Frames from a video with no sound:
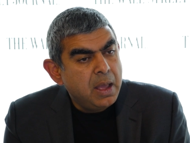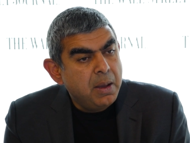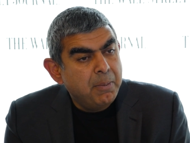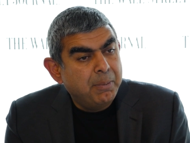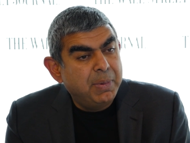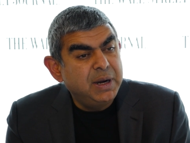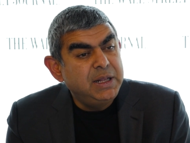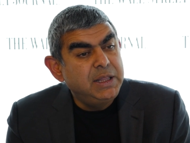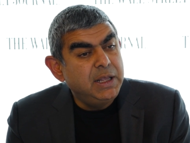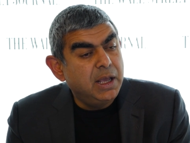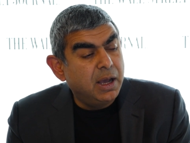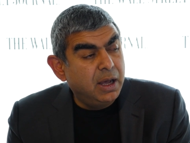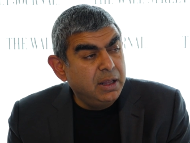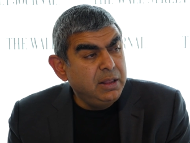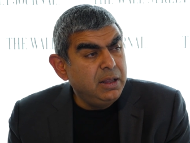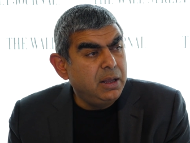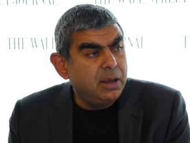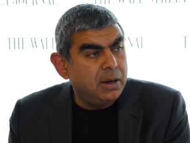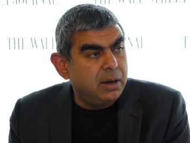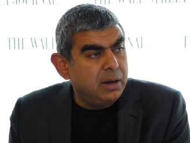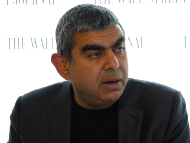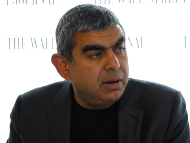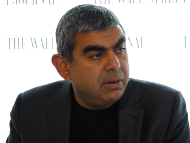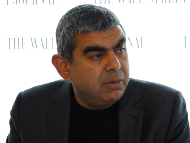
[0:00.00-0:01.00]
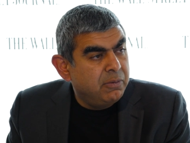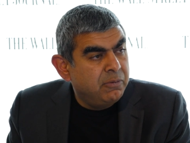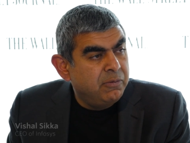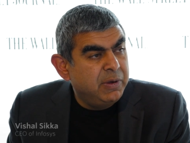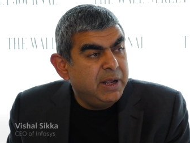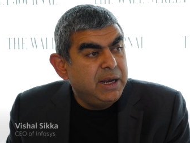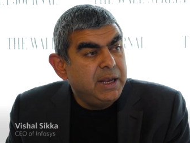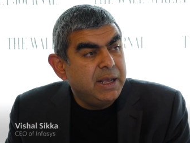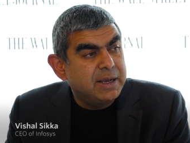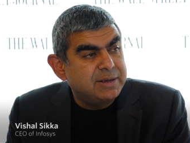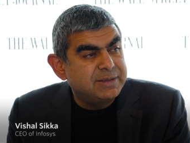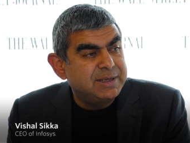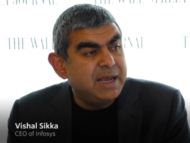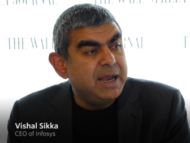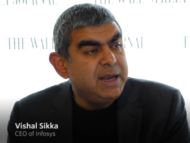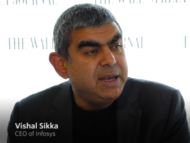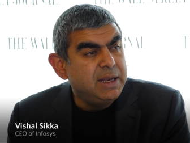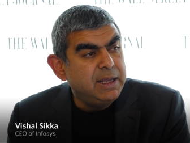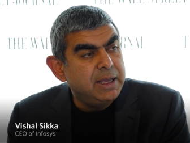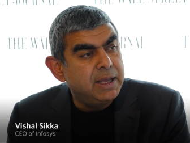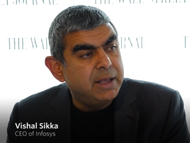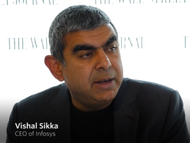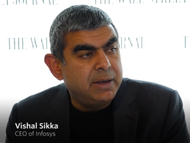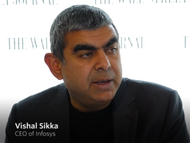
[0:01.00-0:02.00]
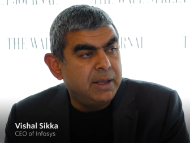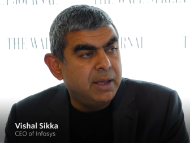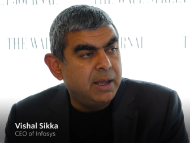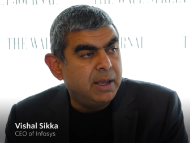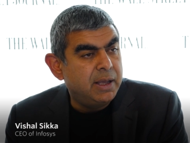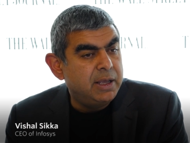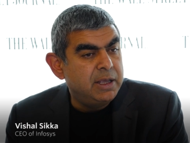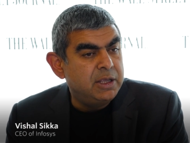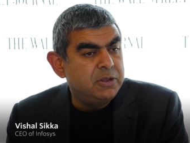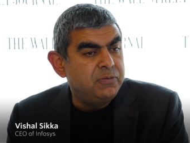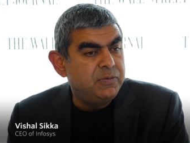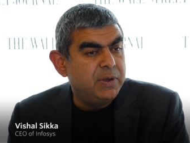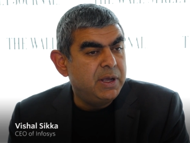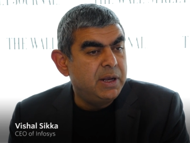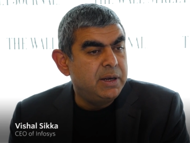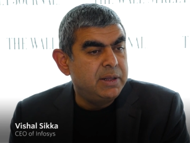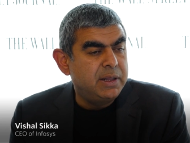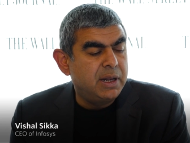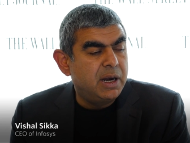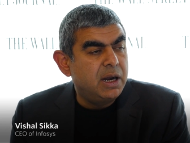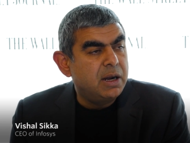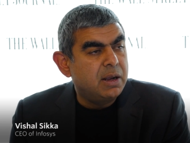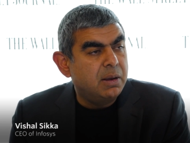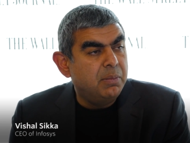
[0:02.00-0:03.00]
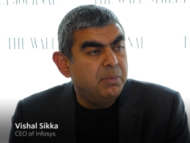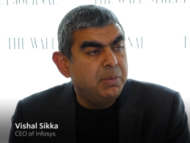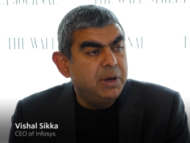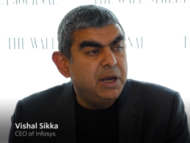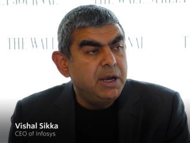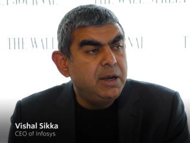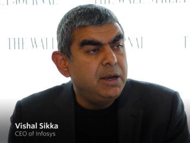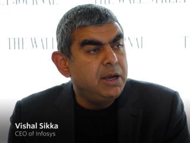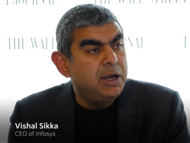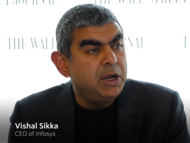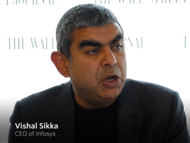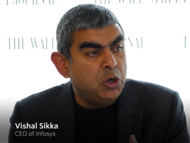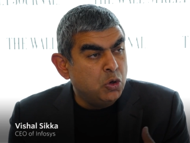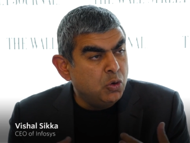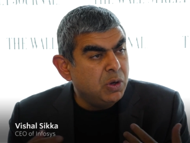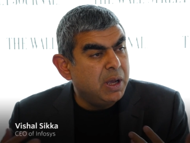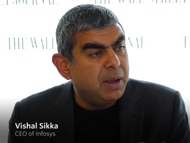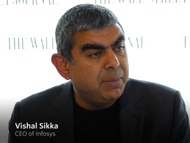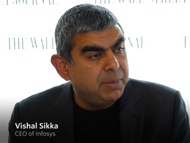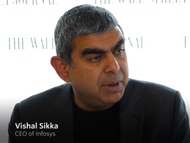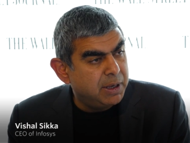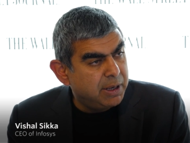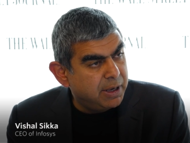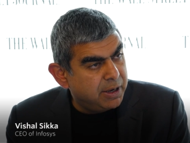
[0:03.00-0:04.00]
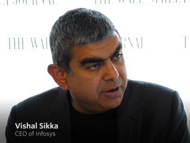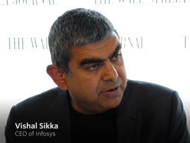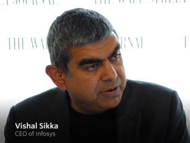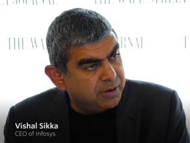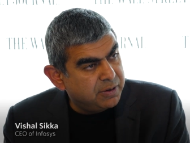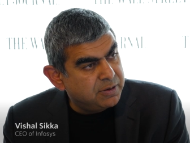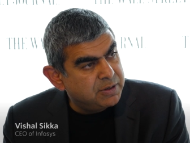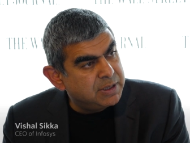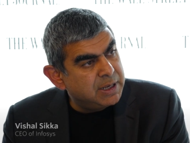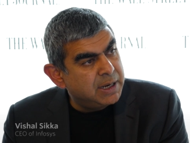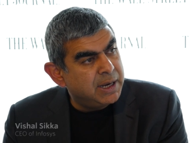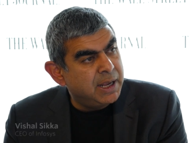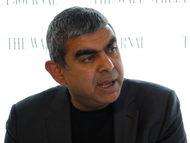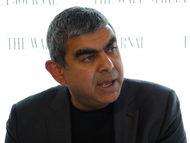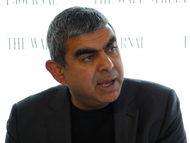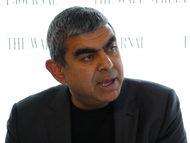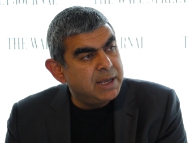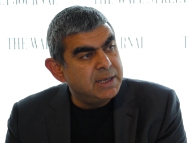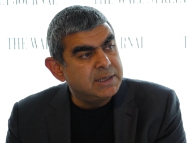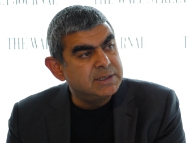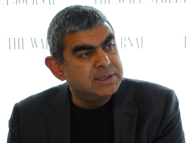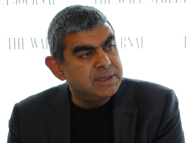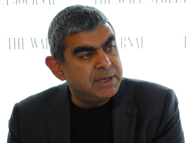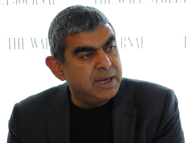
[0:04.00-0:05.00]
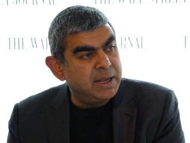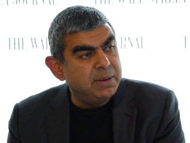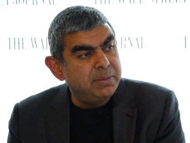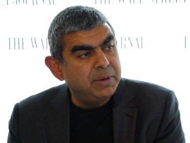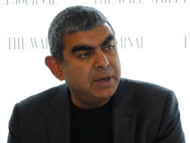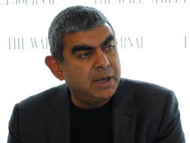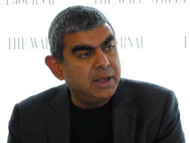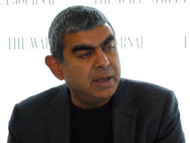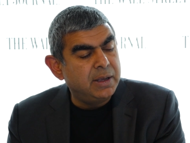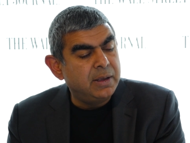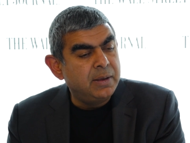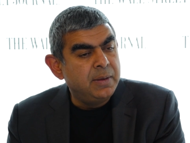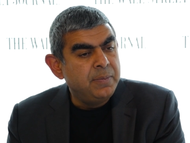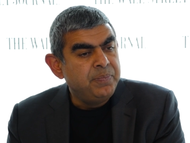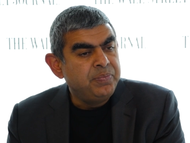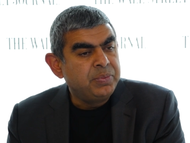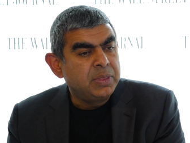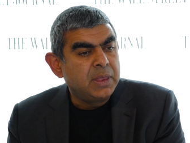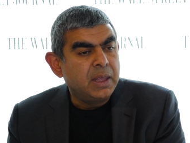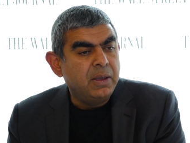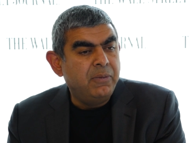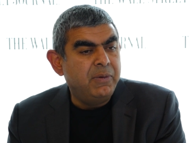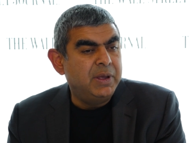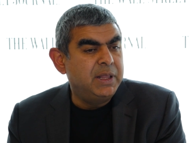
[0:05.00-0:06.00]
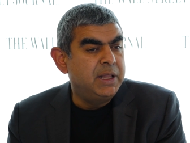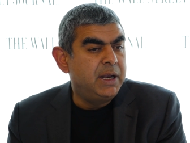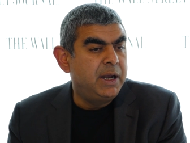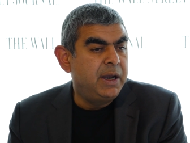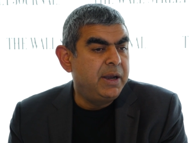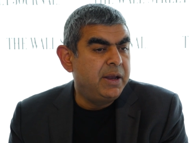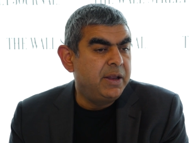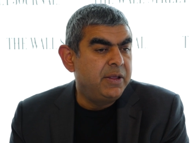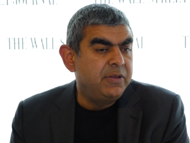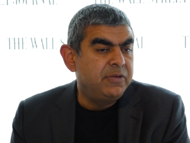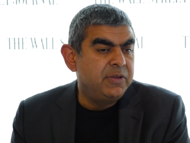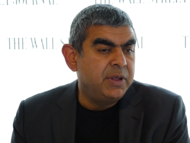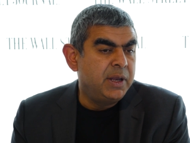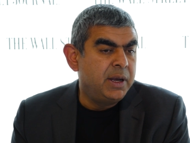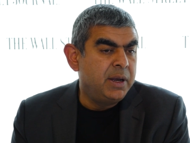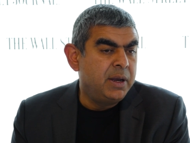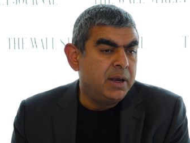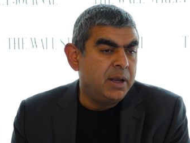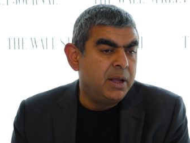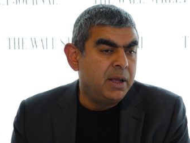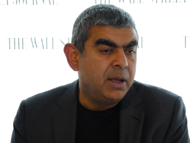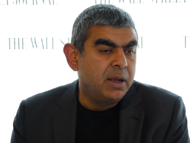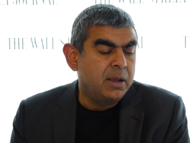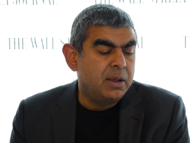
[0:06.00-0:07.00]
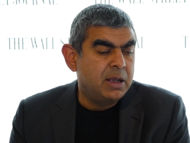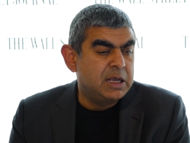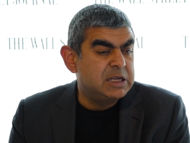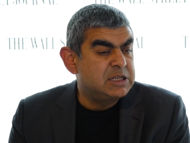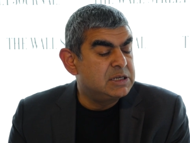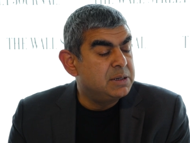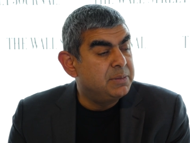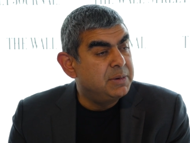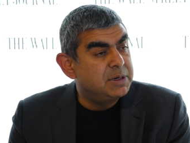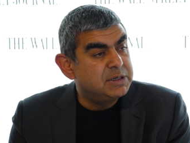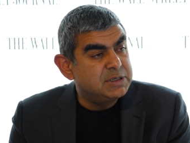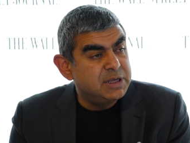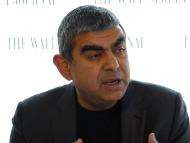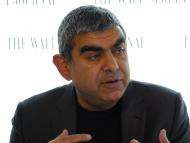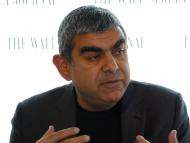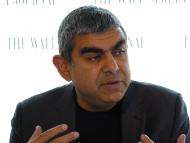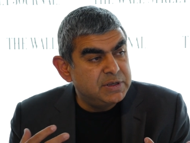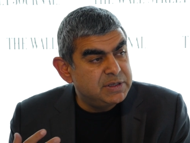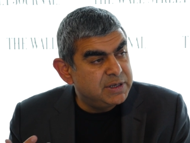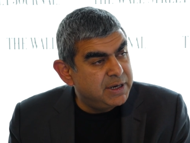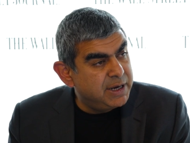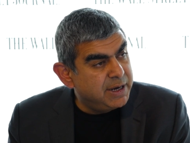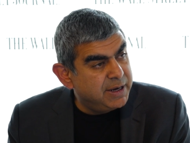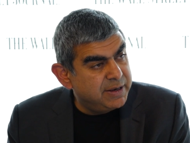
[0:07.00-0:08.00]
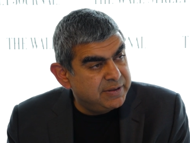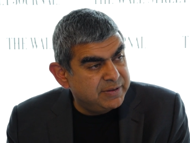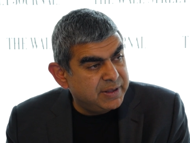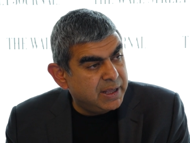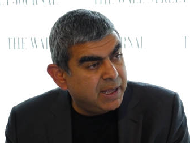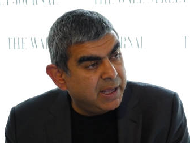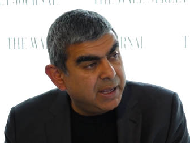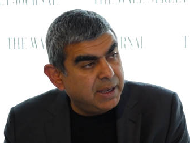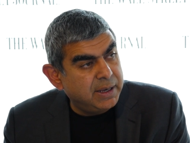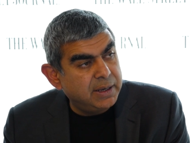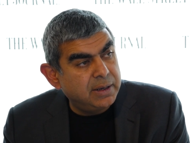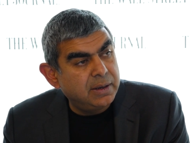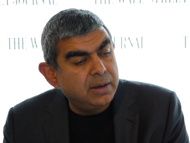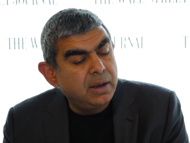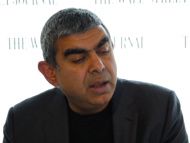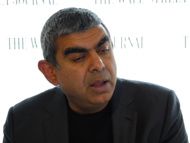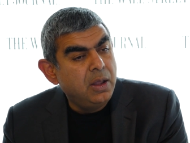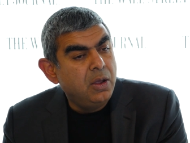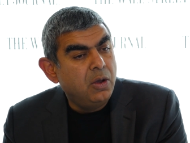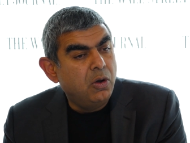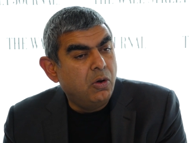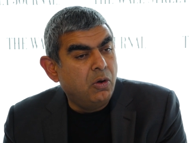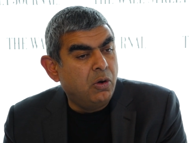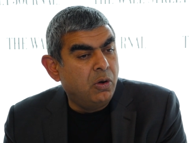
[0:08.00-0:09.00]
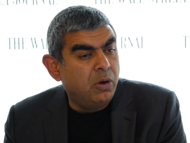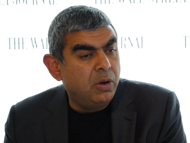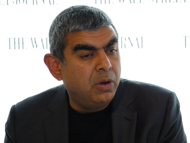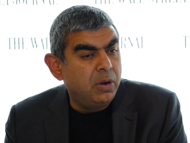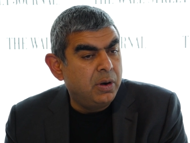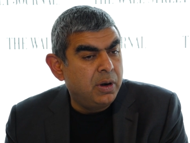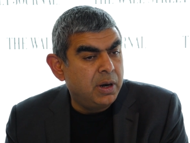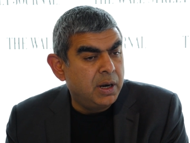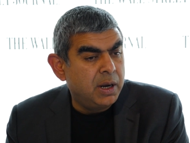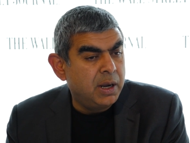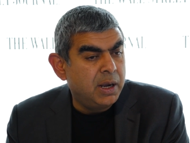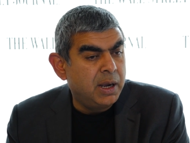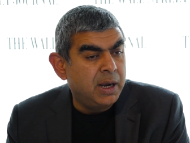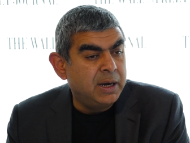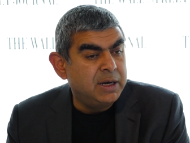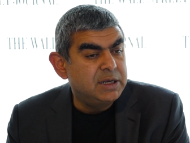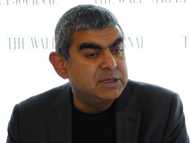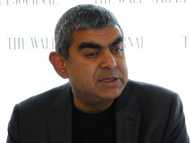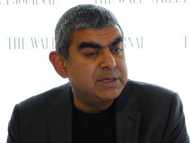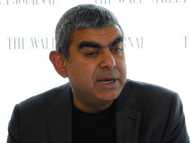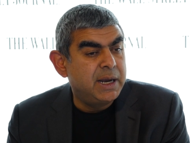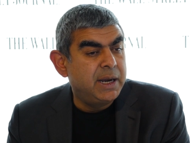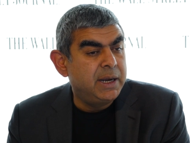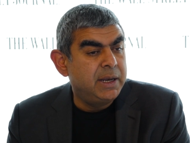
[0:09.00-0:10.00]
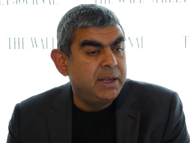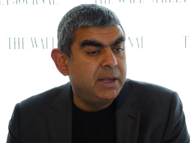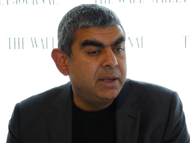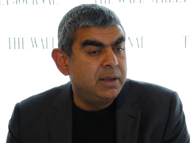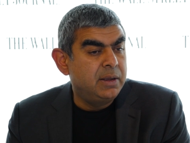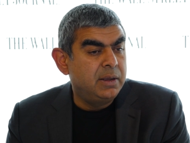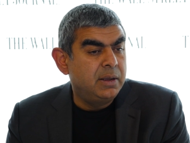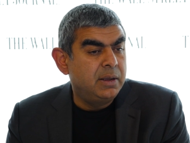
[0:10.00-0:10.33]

But the other very exciting area is where there are completely new applications that AI is enabling, whether it is in customer service redesign or understanding